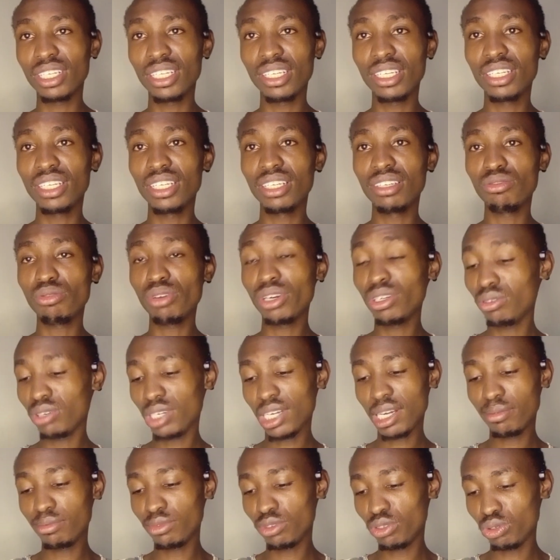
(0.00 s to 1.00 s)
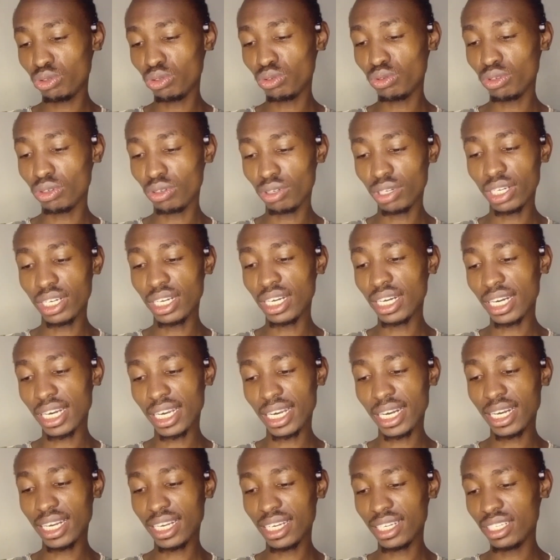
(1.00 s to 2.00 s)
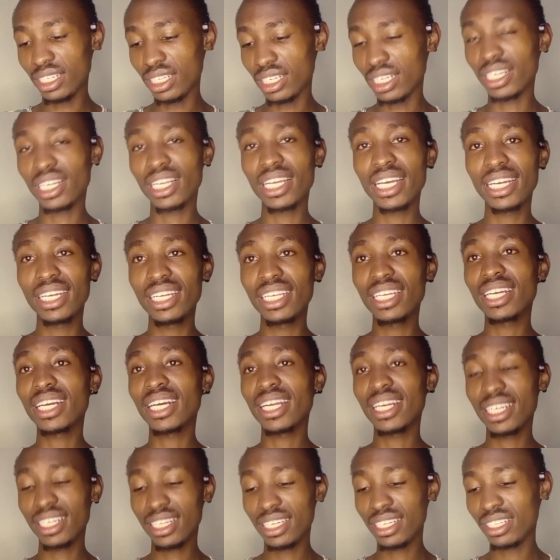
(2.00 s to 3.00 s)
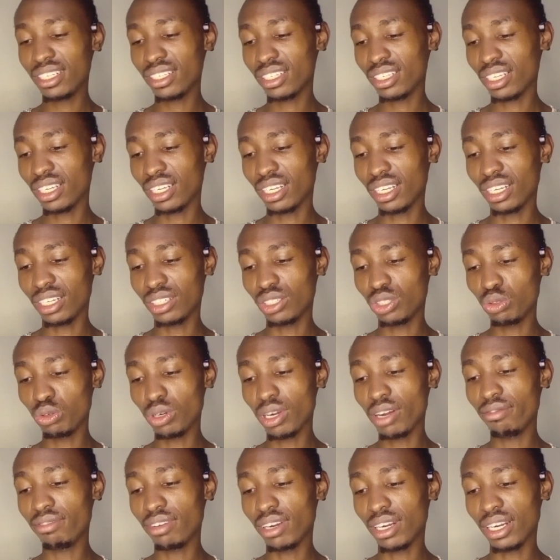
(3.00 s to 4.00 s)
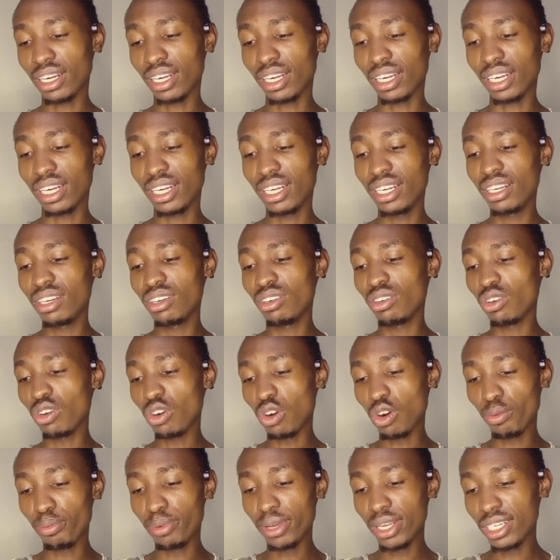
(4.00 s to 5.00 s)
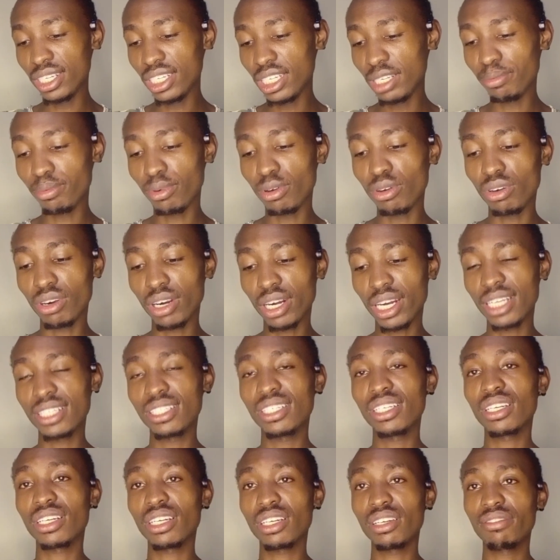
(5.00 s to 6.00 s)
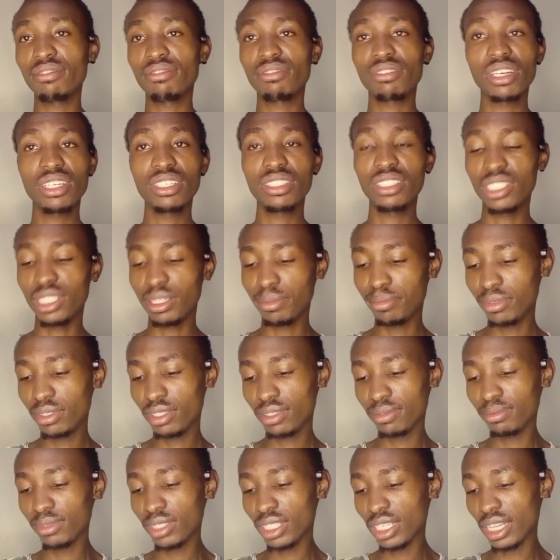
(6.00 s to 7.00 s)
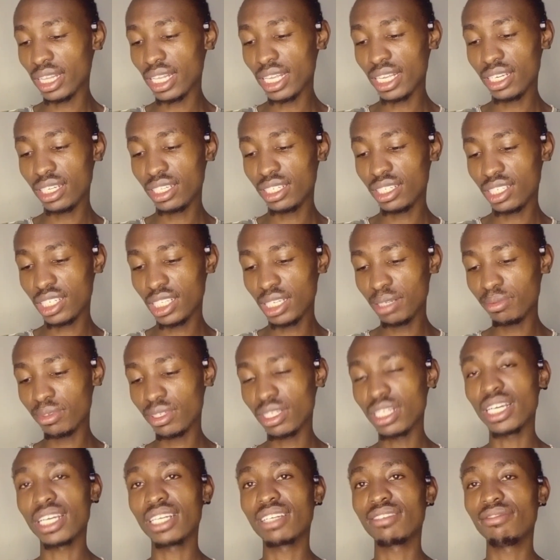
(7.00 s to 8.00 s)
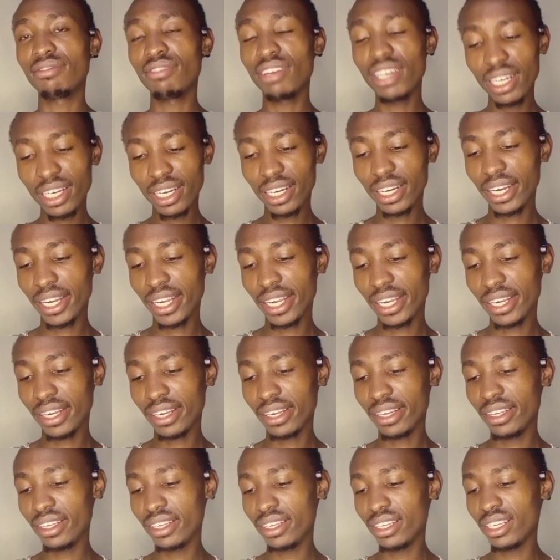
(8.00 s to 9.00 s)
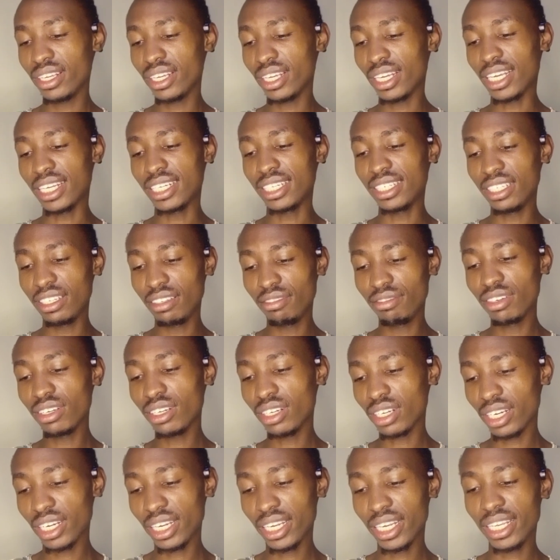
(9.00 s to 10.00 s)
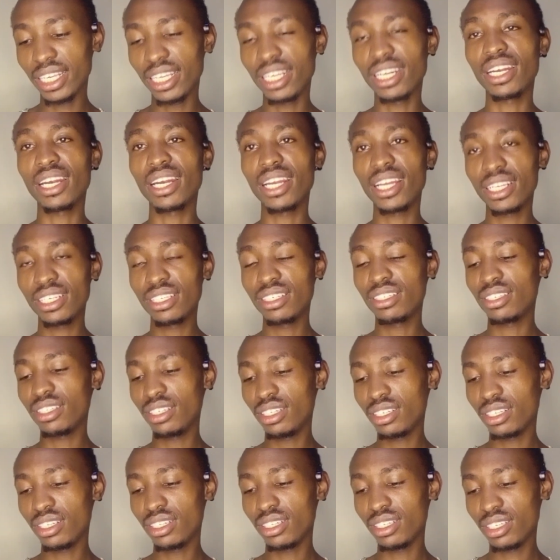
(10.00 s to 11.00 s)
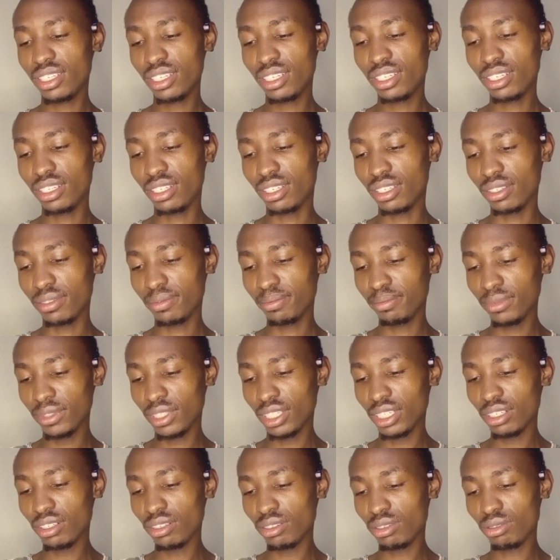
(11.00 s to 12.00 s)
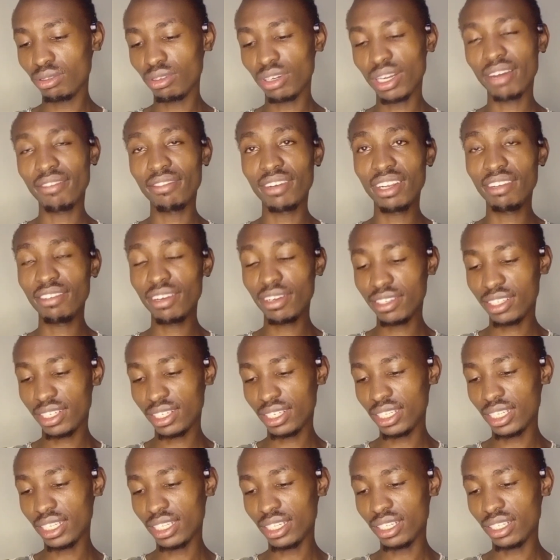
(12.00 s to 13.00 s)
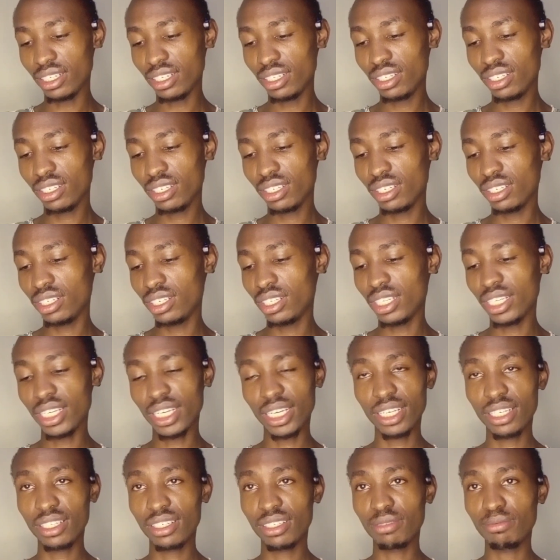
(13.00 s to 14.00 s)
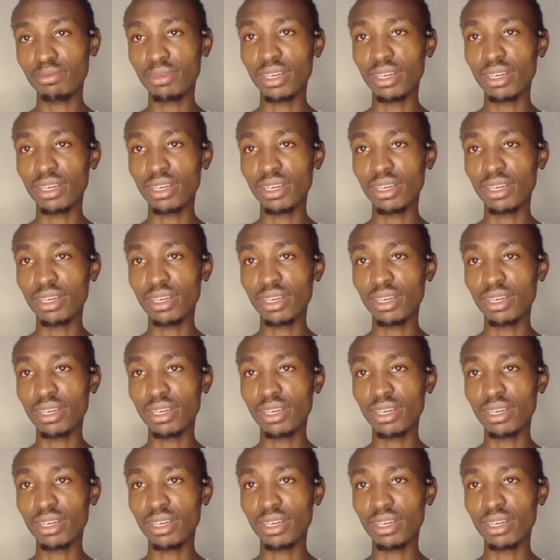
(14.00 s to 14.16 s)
when you come to Canada, getting Canadians to have open, deep, long-lasting friendships, then it seems that very rare, and even rare in large cities. So I've never seen it, yes,